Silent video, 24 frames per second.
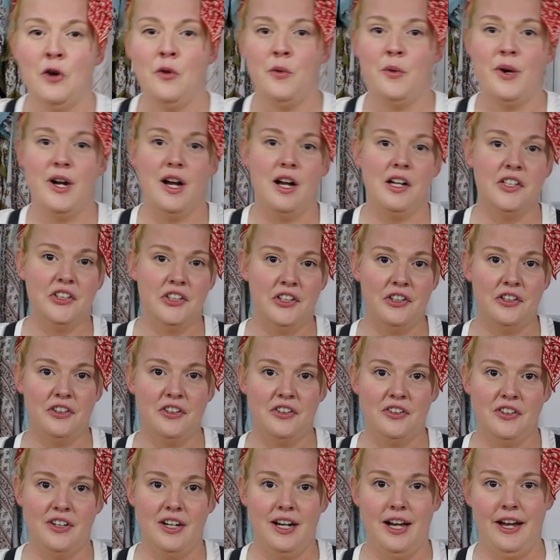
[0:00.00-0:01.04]
We all
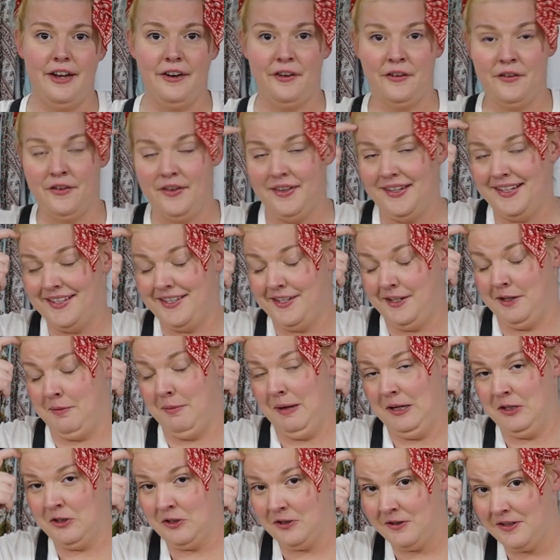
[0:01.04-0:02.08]
know I don't really dig
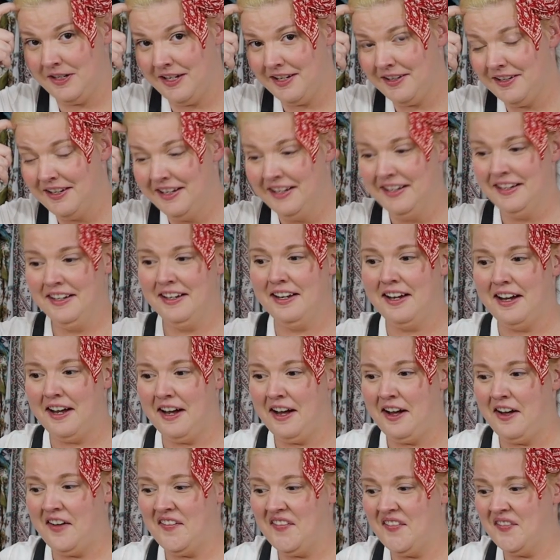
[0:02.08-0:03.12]
measuring,
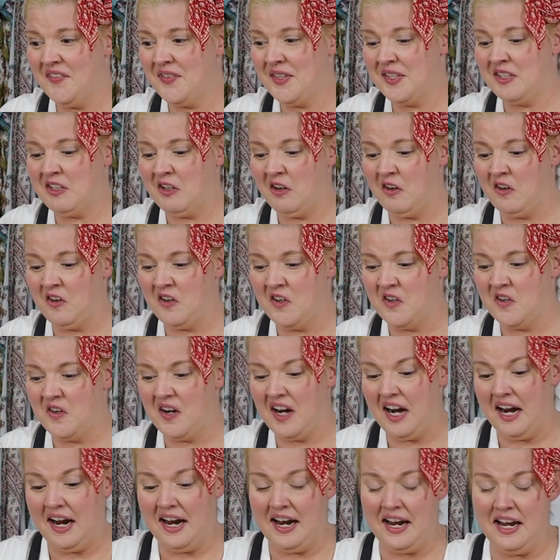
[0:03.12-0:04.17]
so
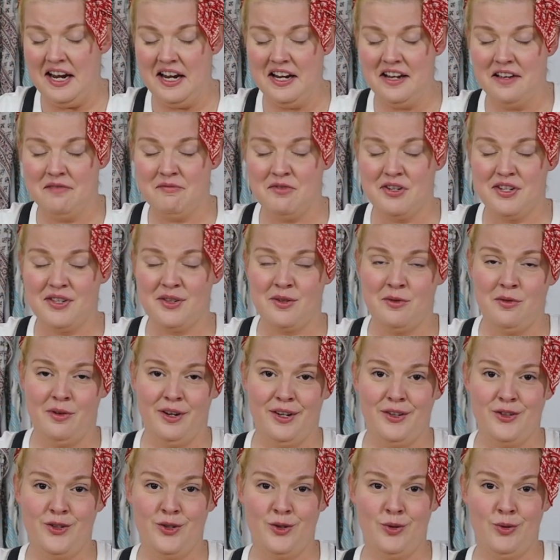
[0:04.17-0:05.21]
I am just
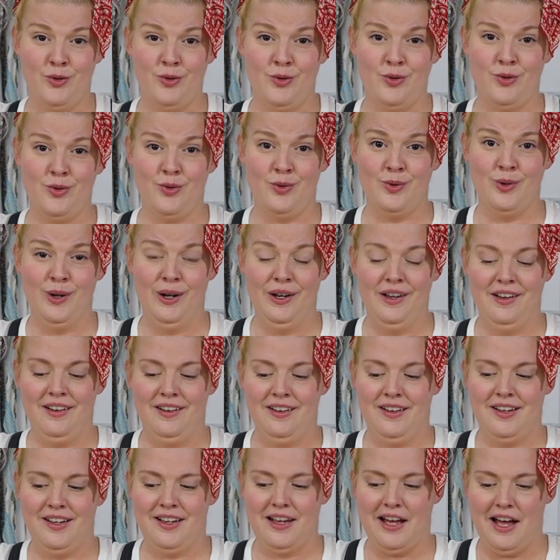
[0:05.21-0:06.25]
going to
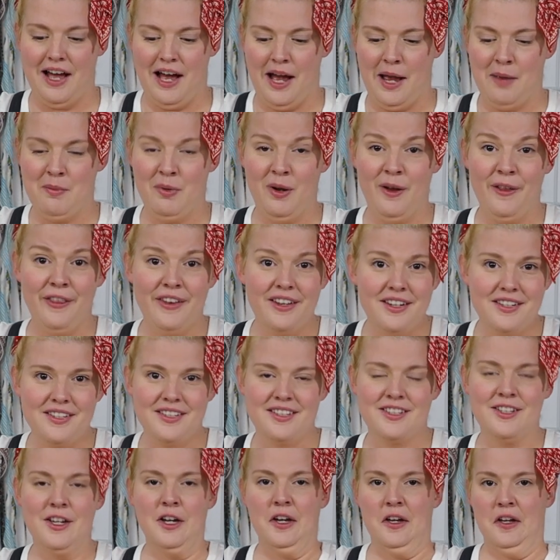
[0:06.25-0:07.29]
eyeball
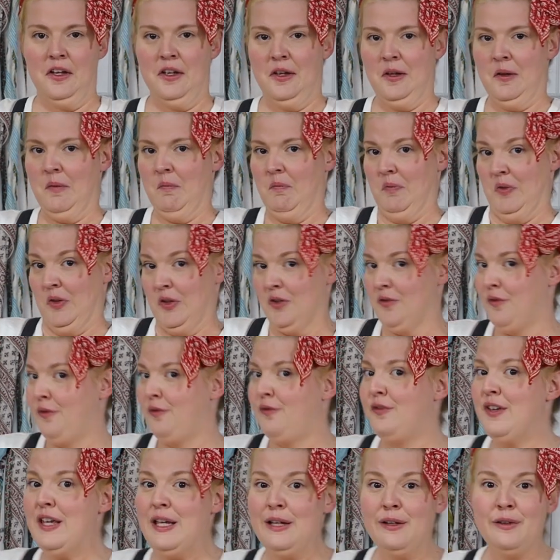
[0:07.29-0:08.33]
this.
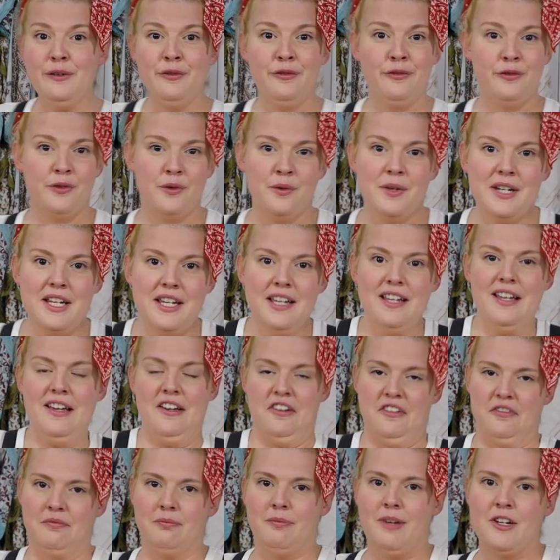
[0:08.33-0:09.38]
Feel free,
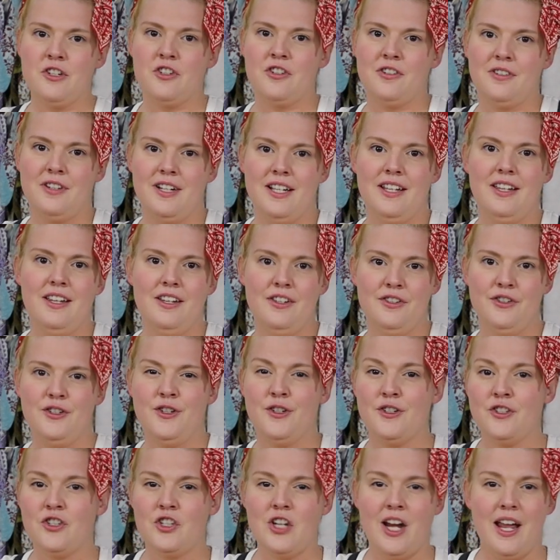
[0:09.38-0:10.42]
if measuring is
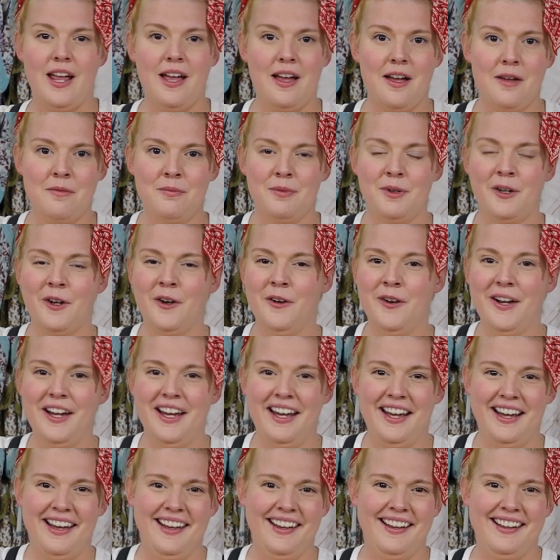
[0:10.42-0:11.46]
your jam, go
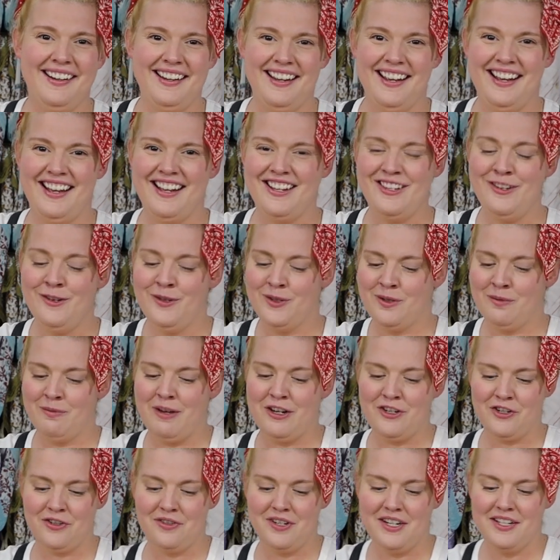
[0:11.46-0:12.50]
ahead and use a
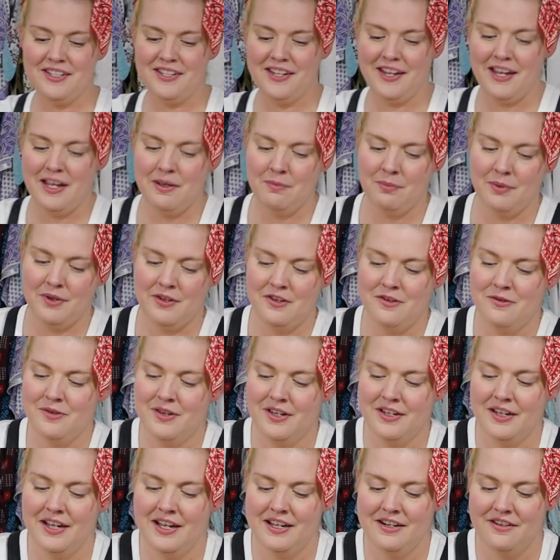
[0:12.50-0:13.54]
measuring tape and you
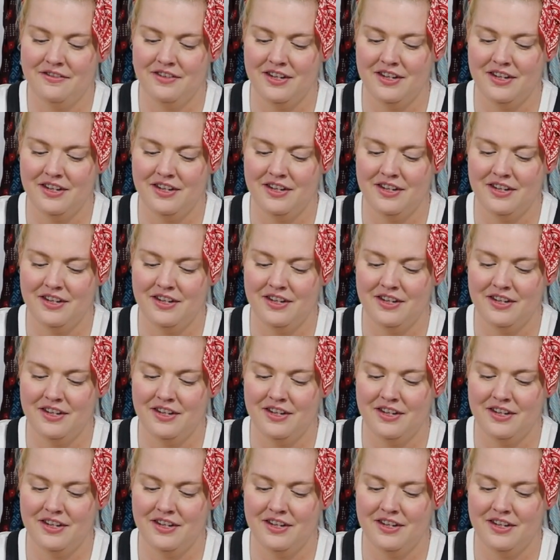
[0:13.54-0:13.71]
can kind